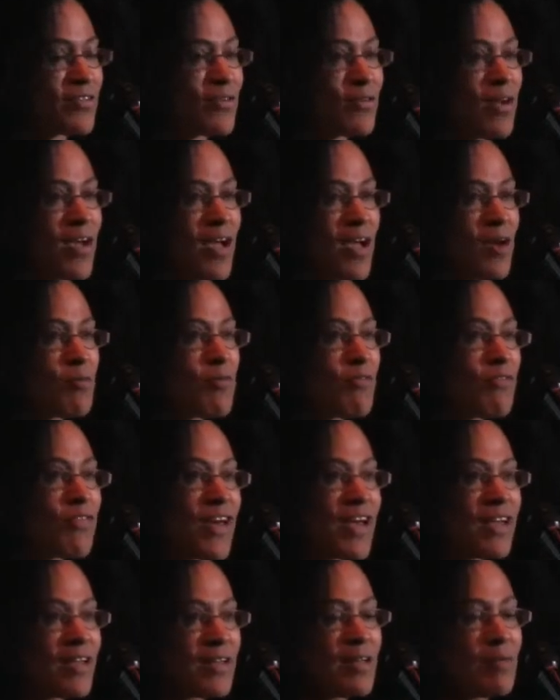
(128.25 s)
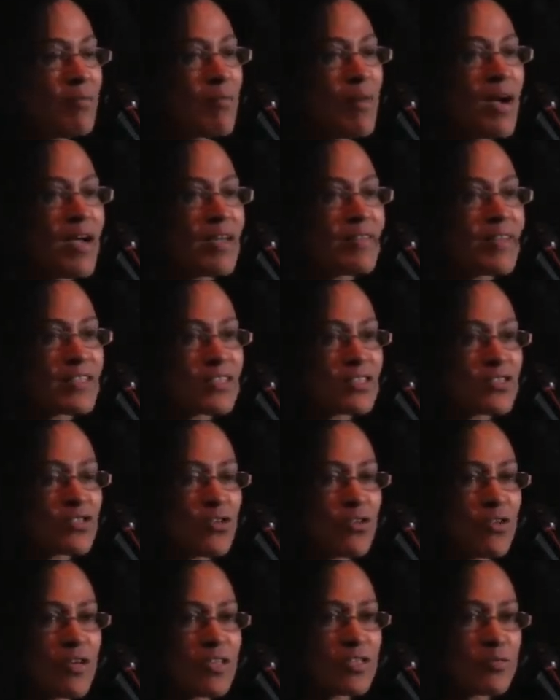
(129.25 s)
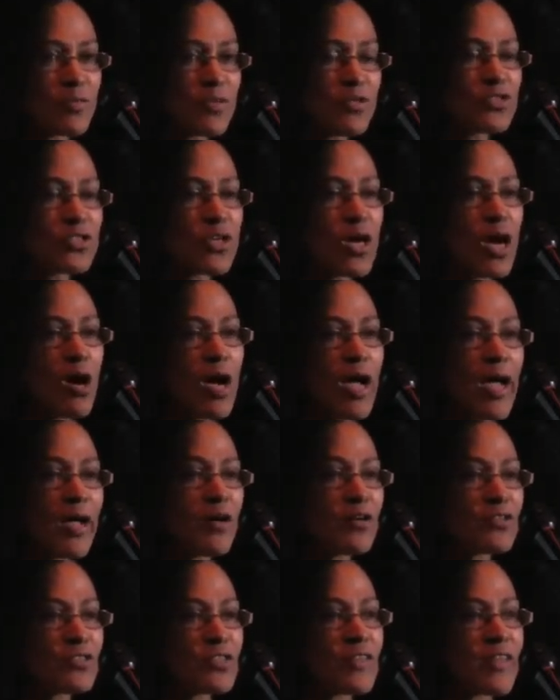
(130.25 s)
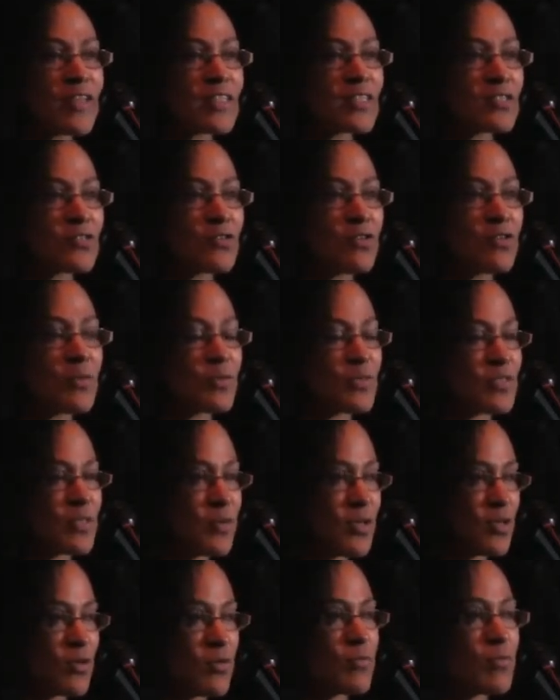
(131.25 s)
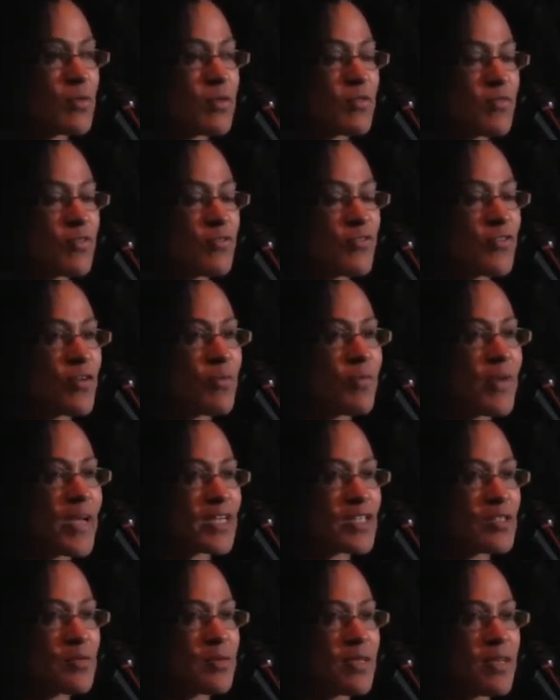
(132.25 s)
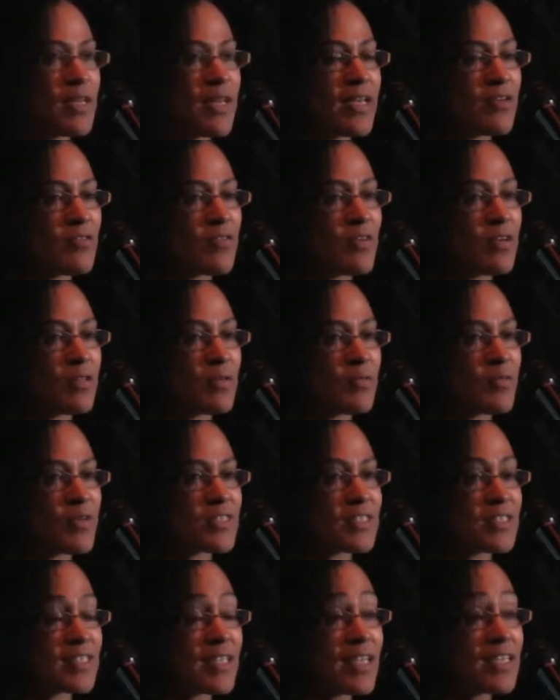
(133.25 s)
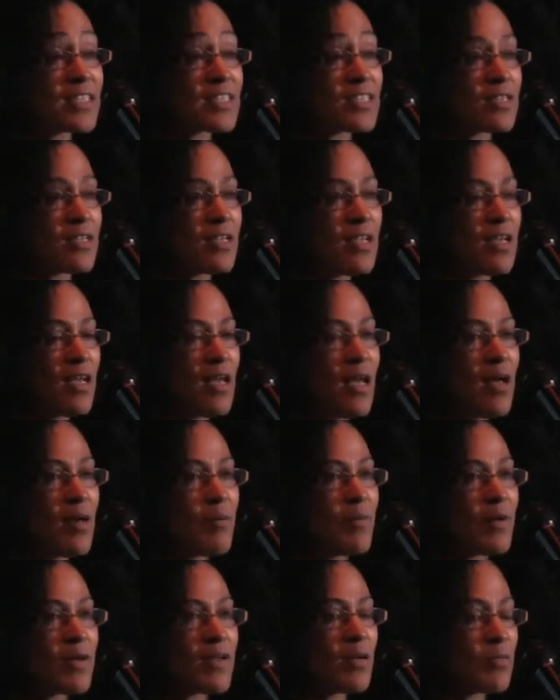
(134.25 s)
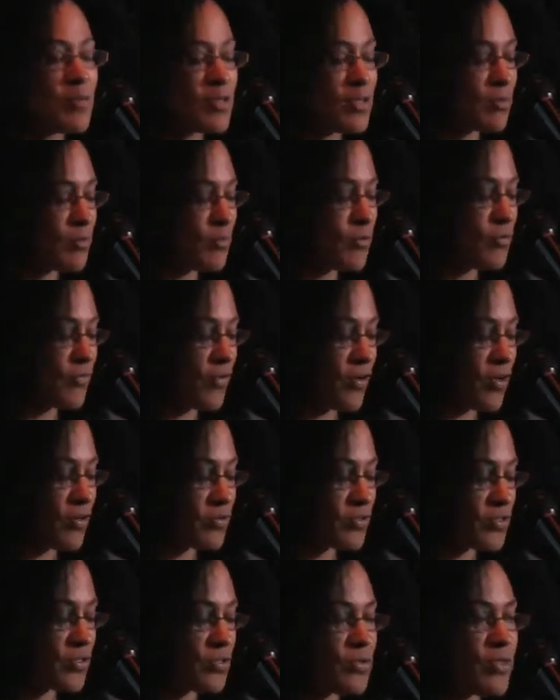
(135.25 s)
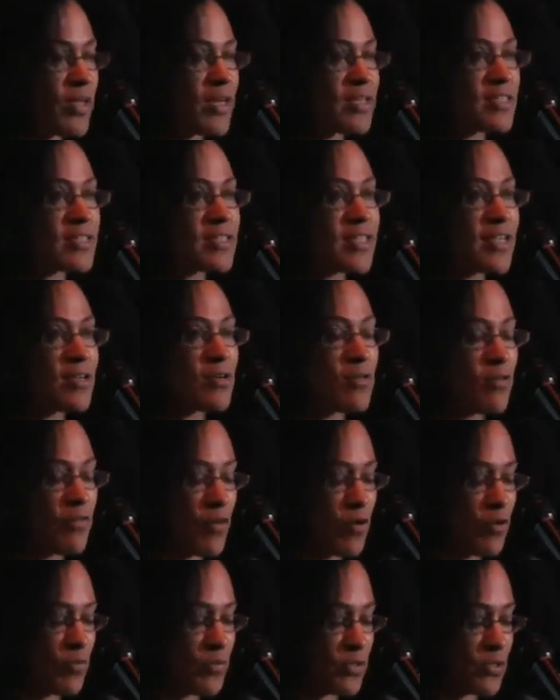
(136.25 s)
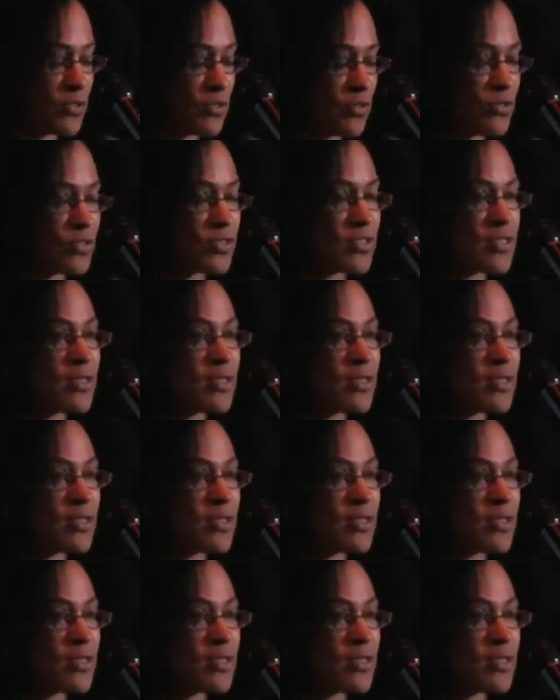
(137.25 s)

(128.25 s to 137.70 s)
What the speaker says: So with that in mind, that story, I just want you to hang on to that story because I'm going to refer back to it later on in the presentation. But I want to move on to the understanding of open source.